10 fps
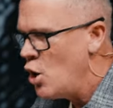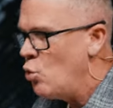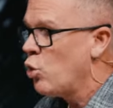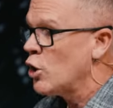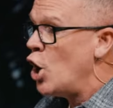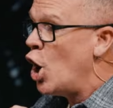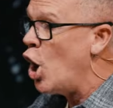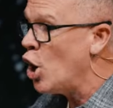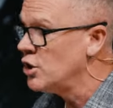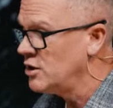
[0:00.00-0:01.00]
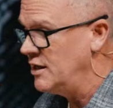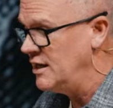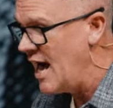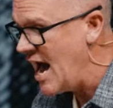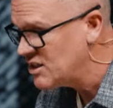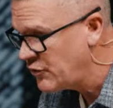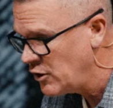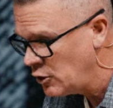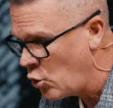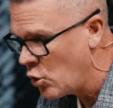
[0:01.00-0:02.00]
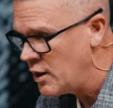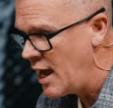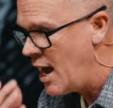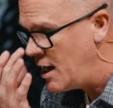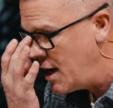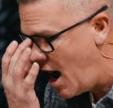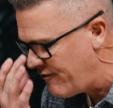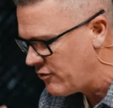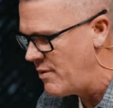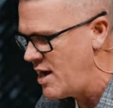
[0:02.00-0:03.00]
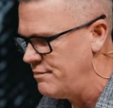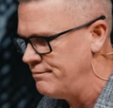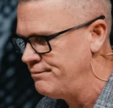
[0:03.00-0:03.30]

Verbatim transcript: work heartily as for the Lord and not for men,